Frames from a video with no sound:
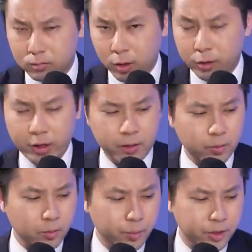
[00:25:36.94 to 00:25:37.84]
Okay,
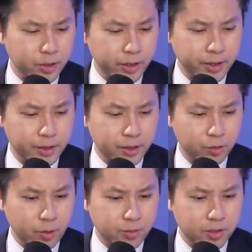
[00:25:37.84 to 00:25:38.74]
we'll put a link in the
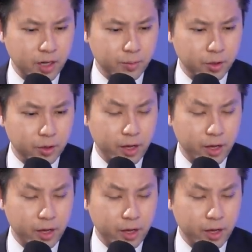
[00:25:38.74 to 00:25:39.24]
description down below.